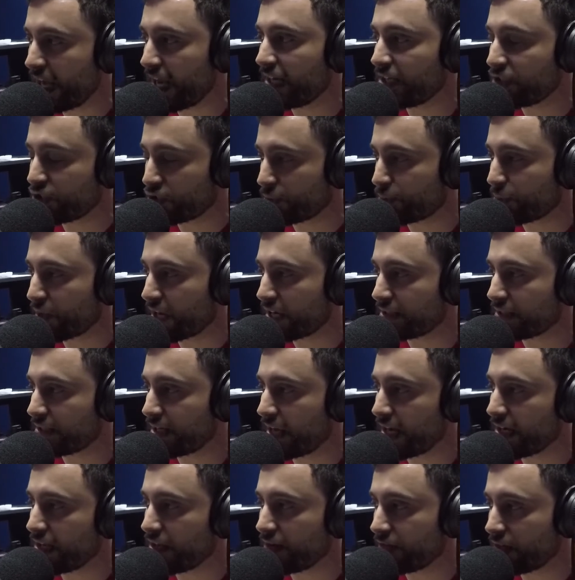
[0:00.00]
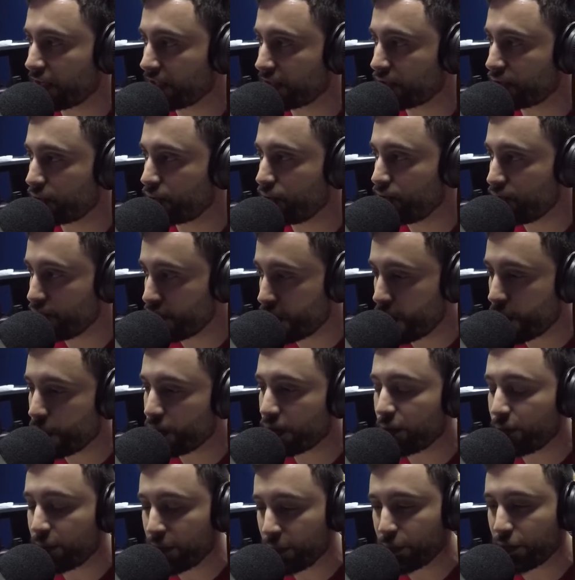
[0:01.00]
any surprise to any of us who
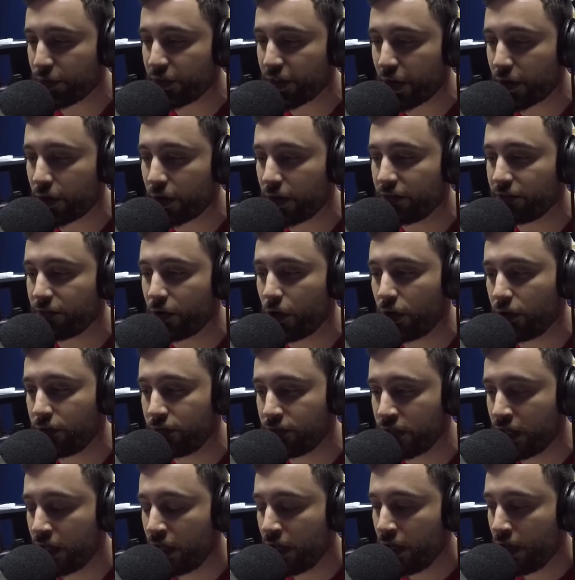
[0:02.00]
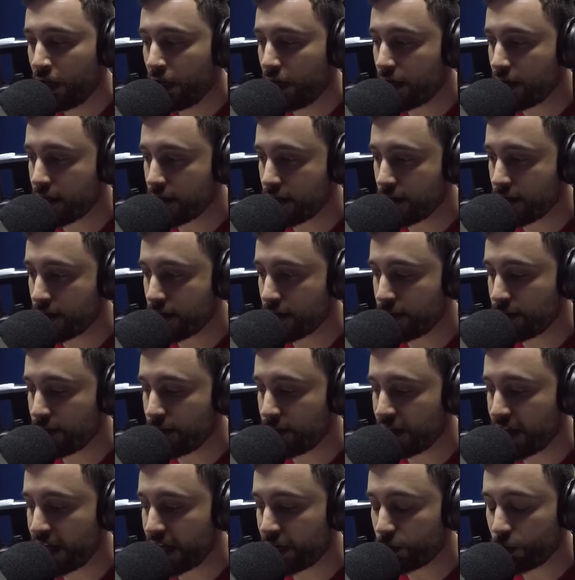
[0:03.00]
know the people that are involved,
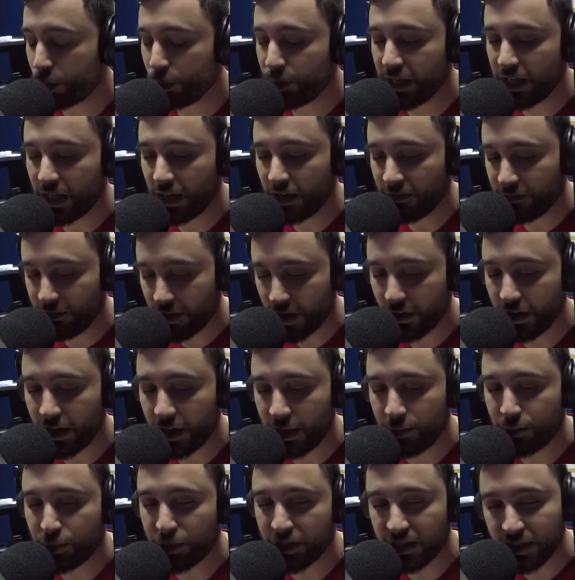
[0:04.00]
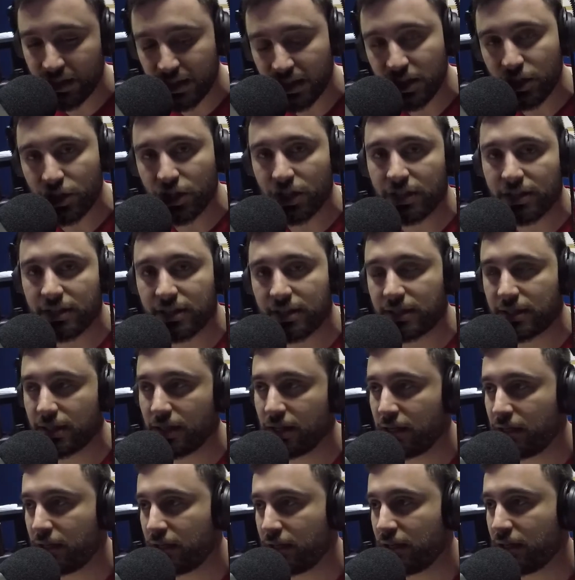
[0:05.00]
that it will be a very
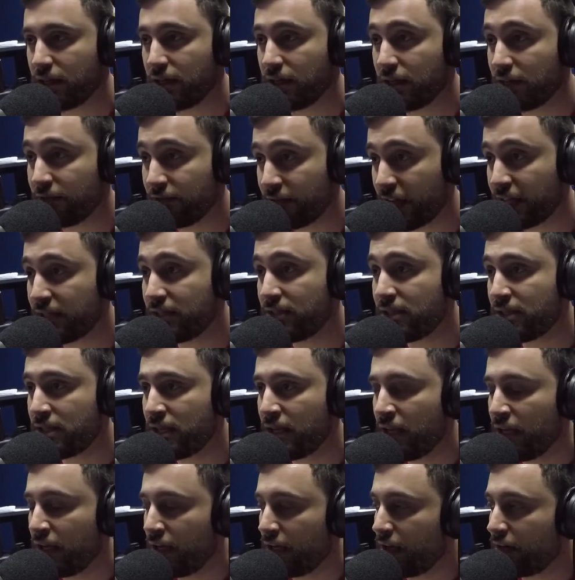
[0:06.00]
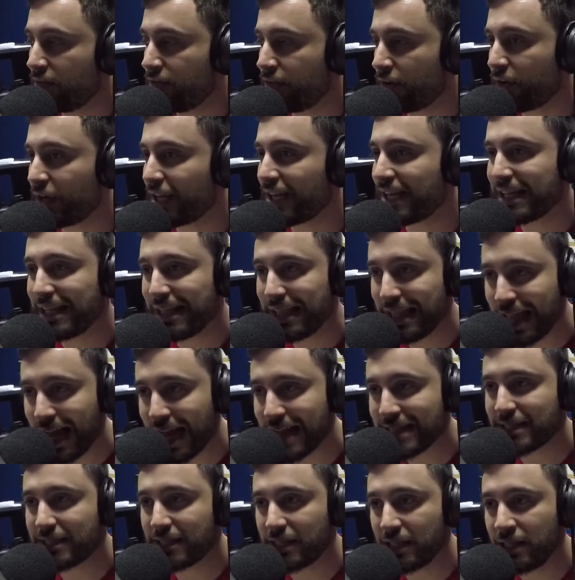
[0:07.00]
prestigious event, a very
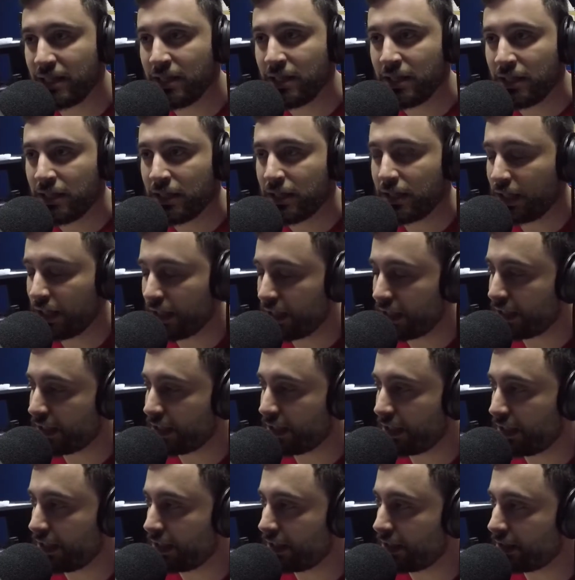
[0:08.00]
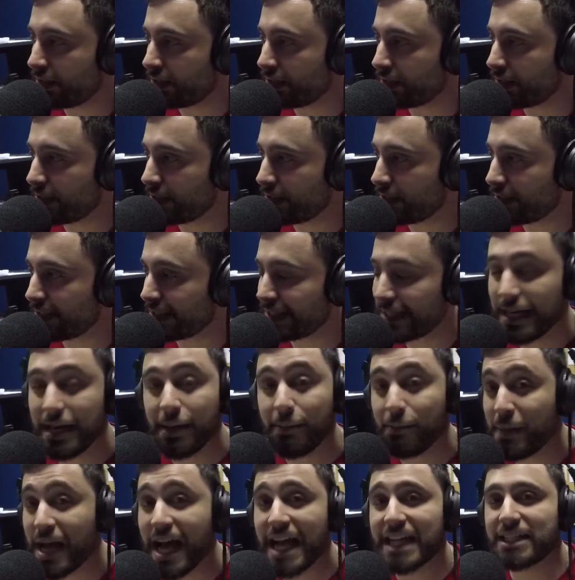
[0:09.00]
classy,
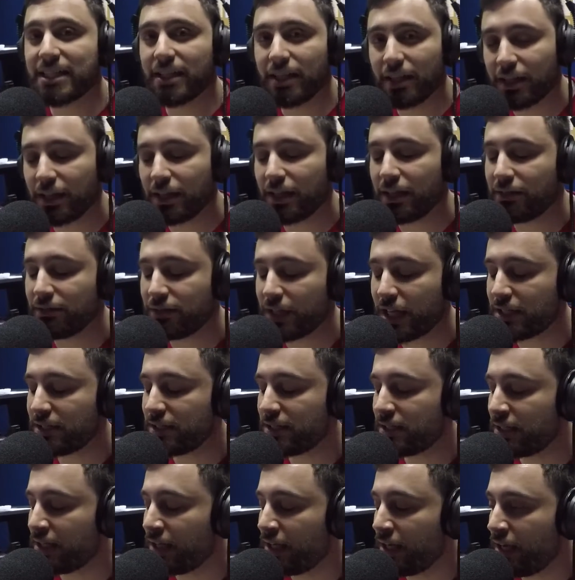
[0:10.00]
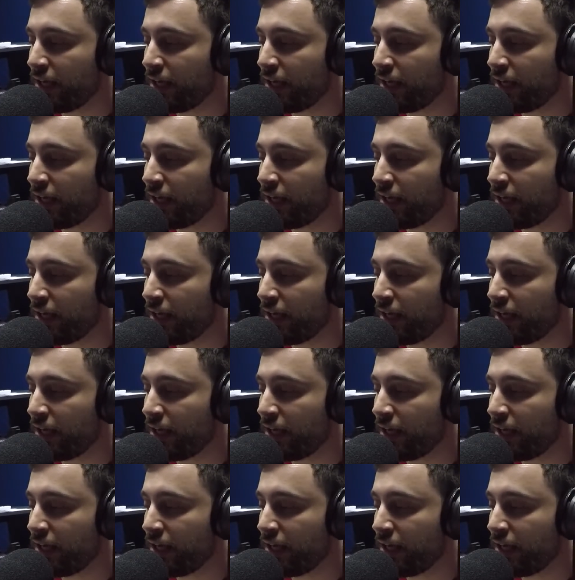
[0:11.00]
cinematic event,